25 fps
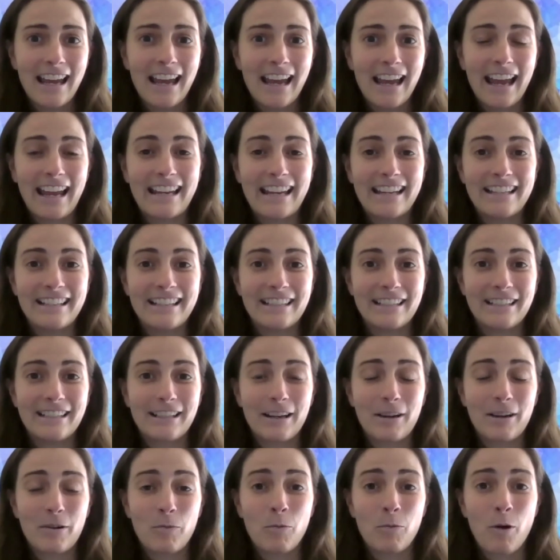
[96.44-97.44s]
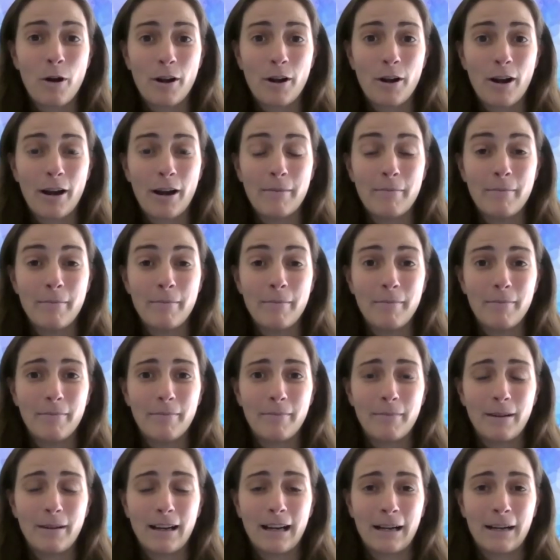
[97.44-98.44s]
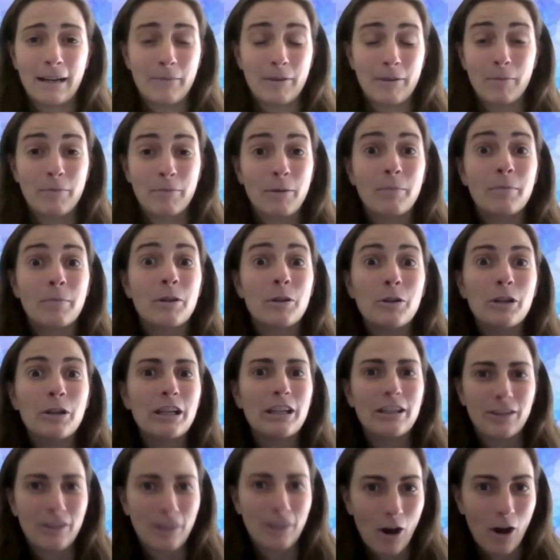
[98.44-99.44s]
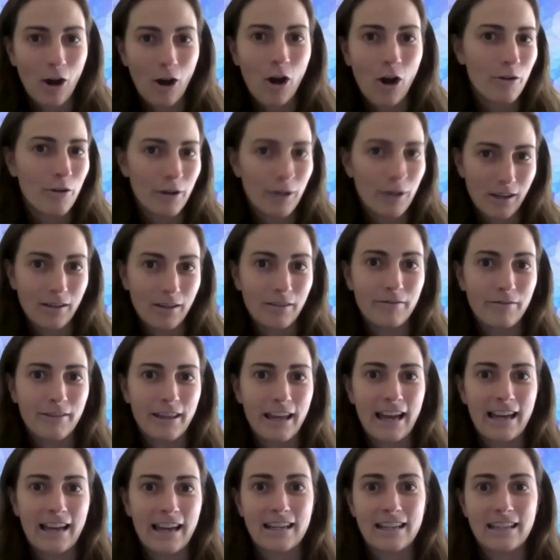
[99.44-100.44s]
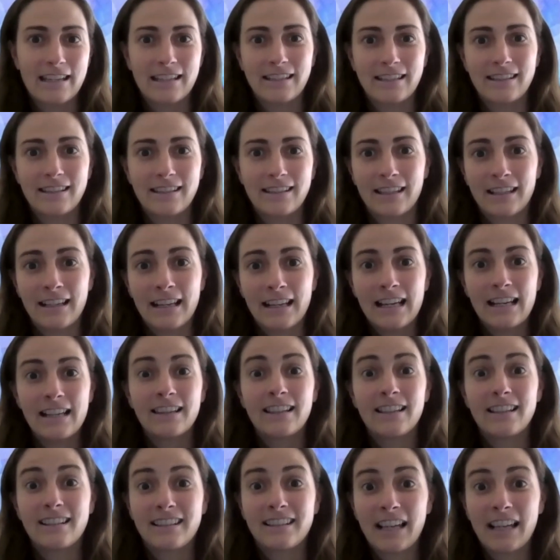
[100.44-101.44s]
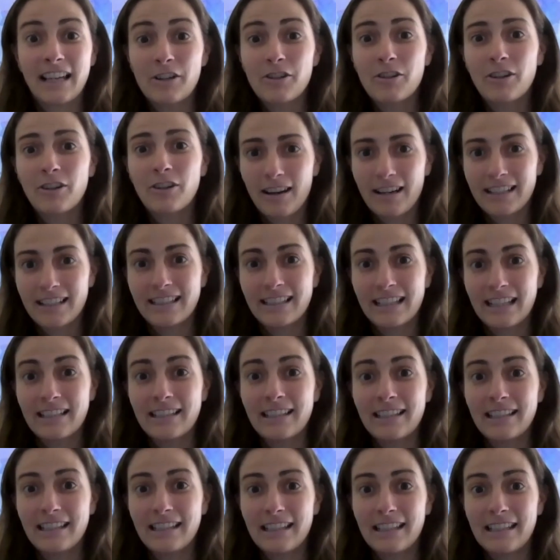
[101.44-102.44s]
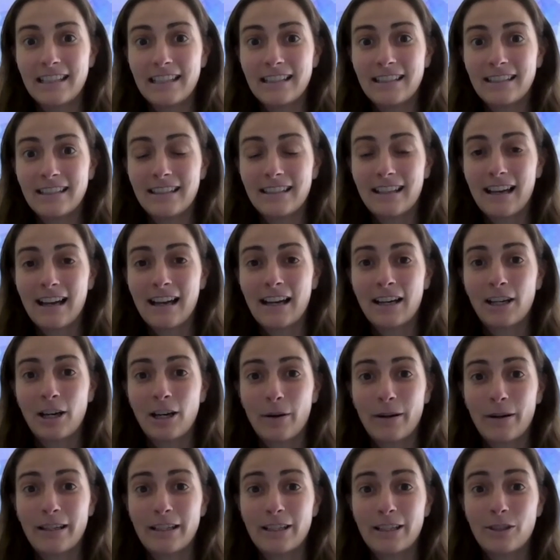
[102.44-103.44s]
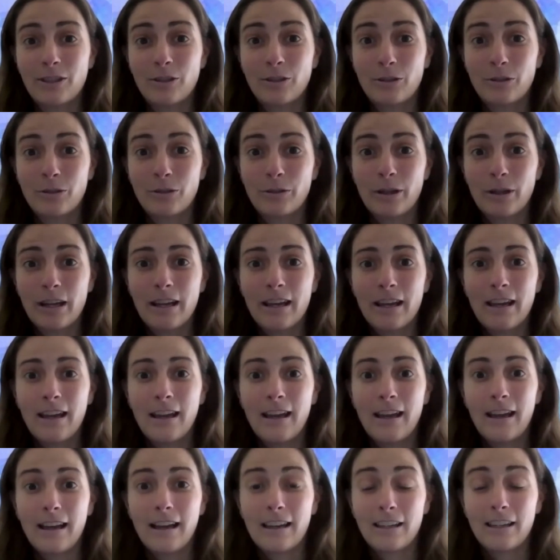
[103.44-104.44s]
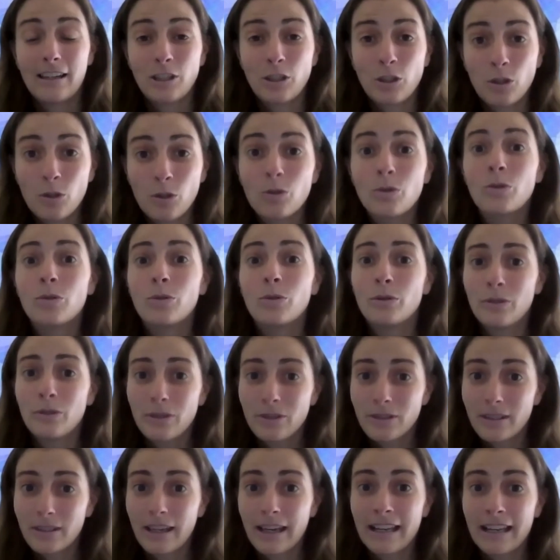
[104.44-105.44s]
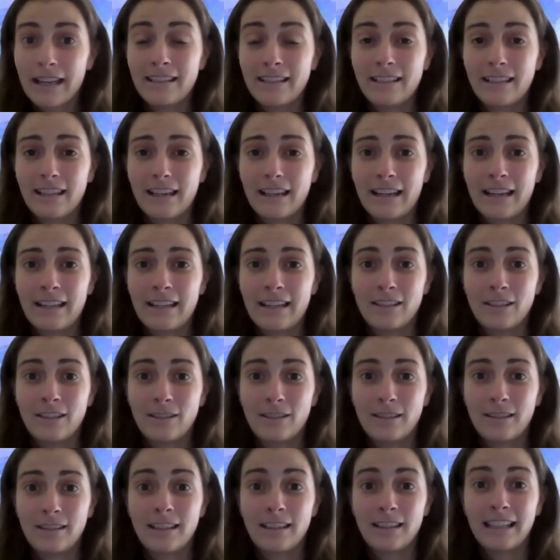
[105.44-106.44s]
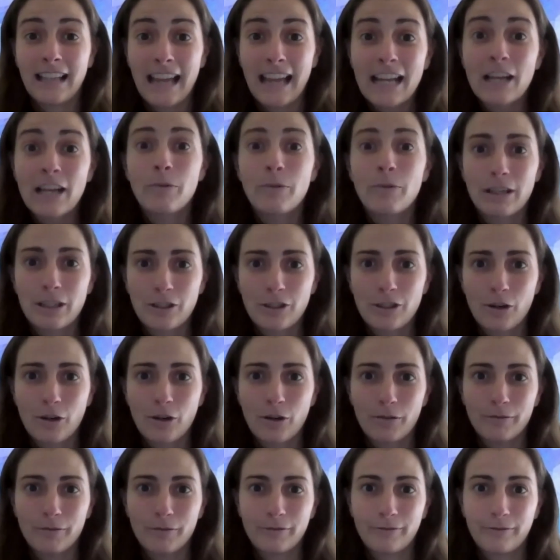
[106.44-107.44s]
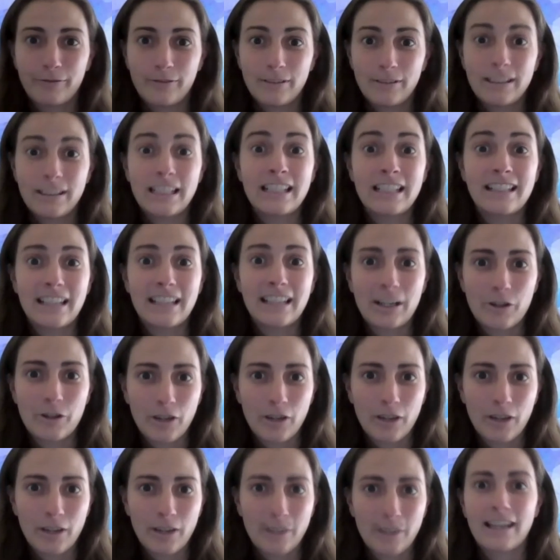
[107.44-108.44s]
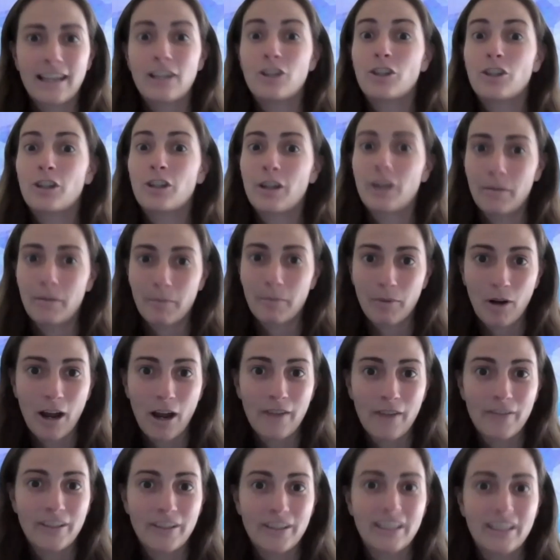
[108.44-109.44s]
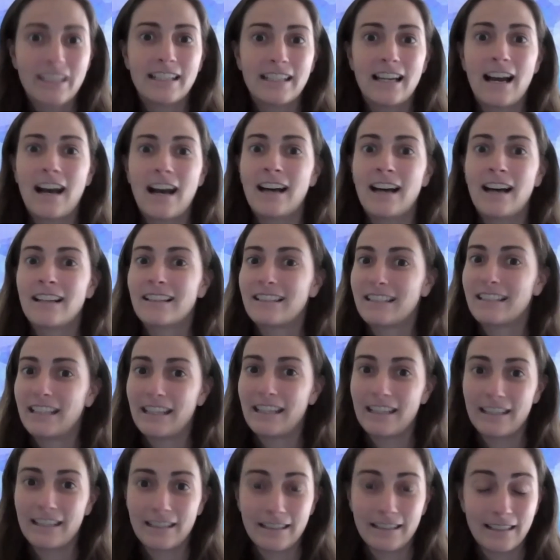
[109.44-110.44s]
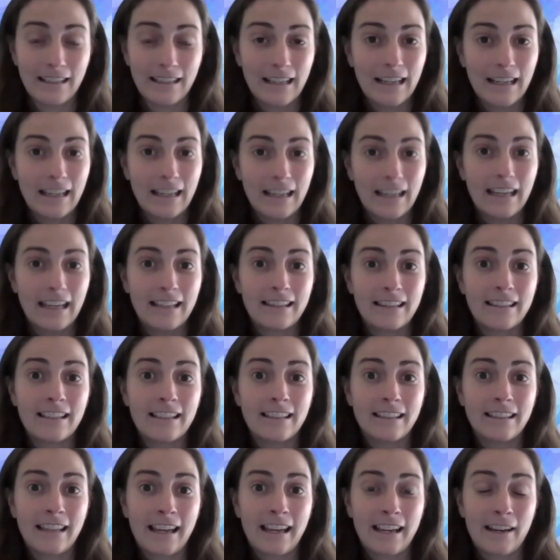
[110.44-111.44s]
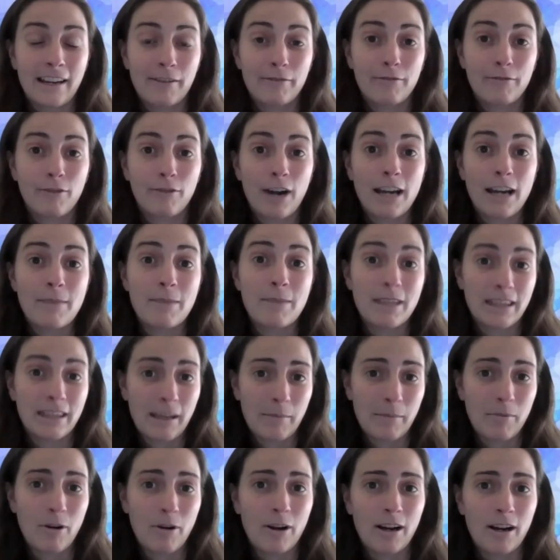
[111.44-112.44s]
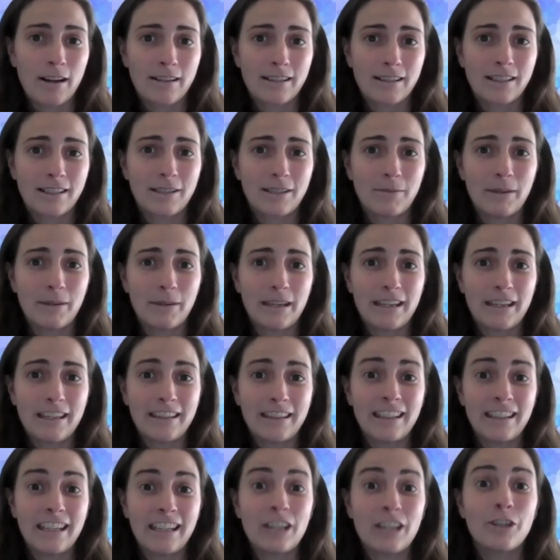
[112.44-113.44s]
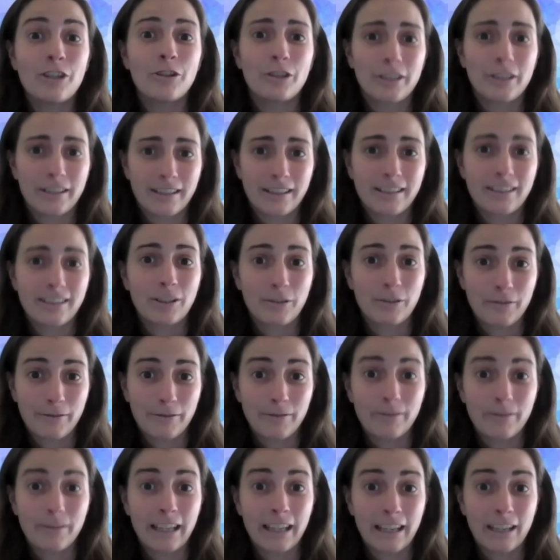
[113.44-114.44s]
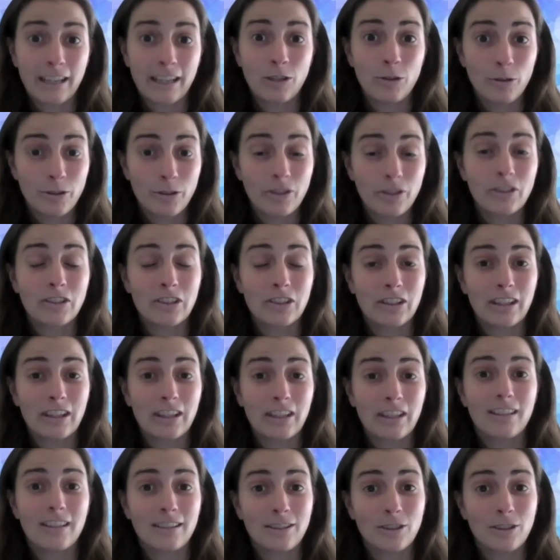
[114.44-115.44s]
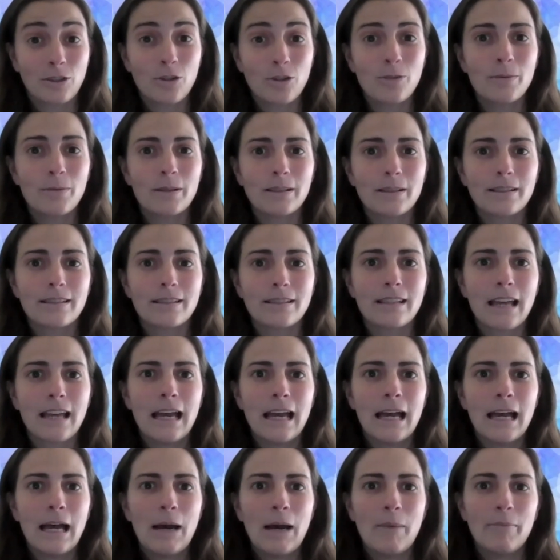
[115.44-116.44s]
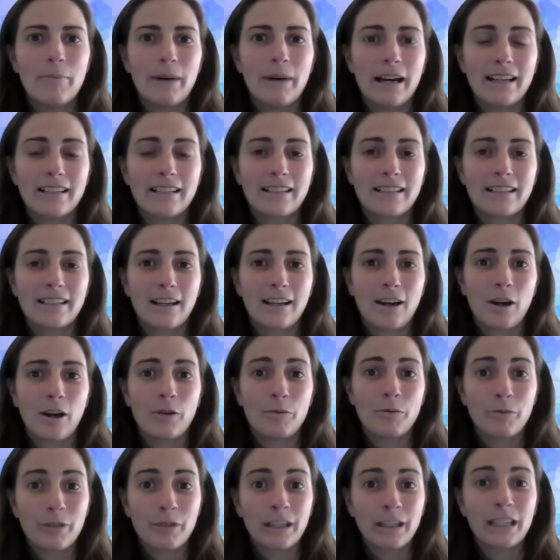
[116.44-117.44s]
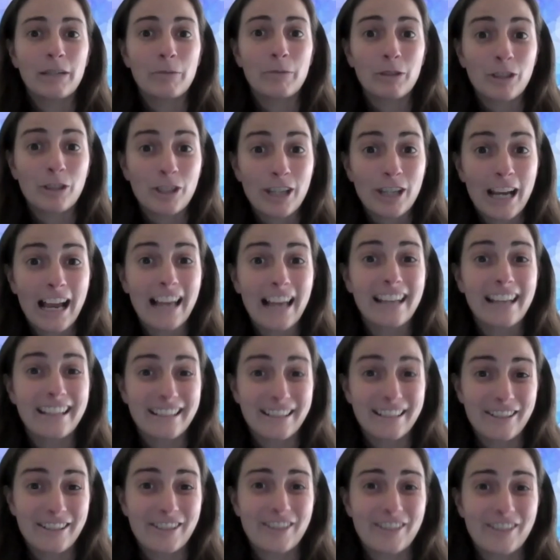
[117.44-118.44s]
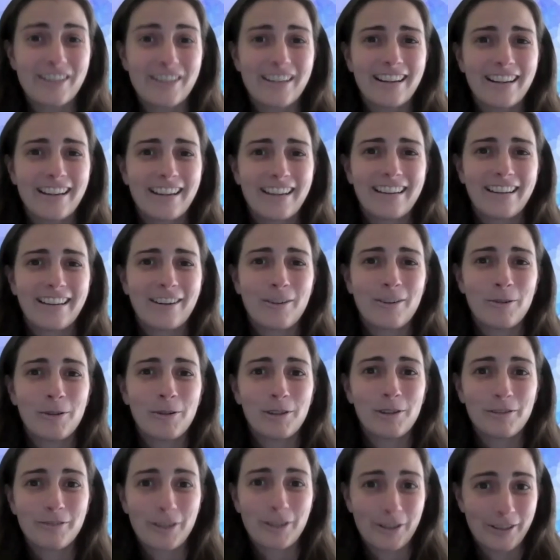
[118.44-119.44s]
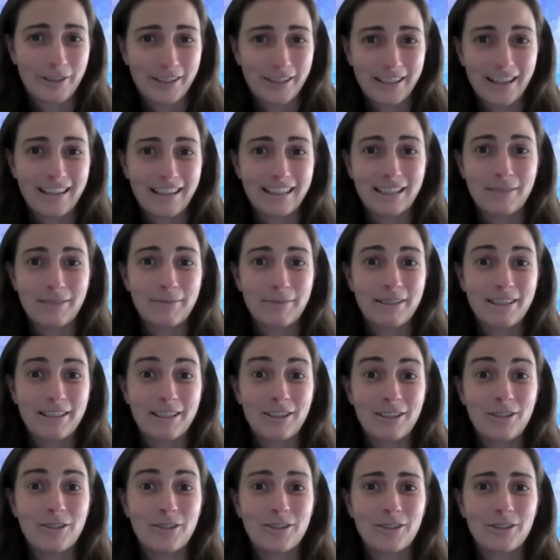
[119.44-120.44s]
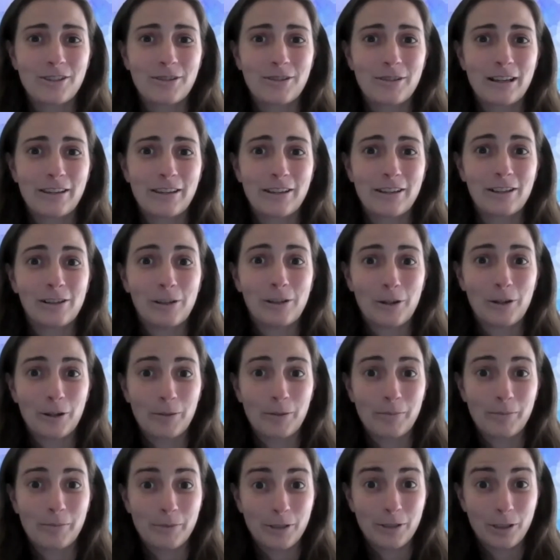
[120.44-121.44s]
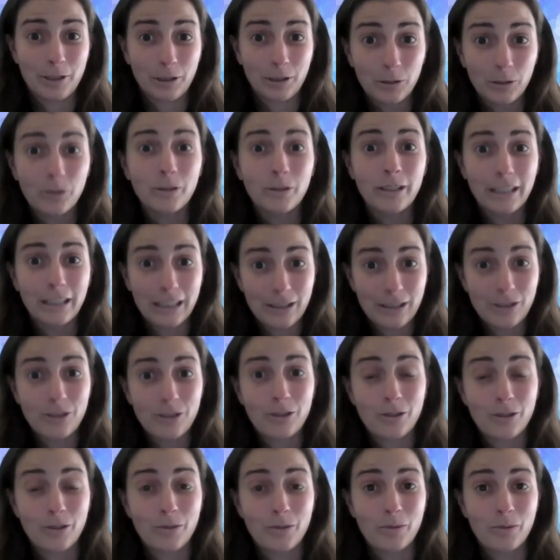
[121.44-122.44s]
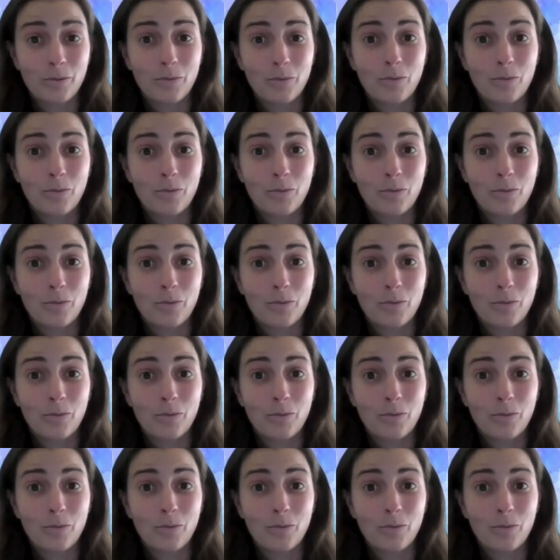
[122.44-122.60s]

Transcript: And what I'm, uh, the, the beauty and the horror of that is that the centralized entities are going to use and and the language of decentralization and privacy enhancing and and that they are framing their products to be in the interests of their users and their consumers but i really will challenge all of those customers and users around the globe to look into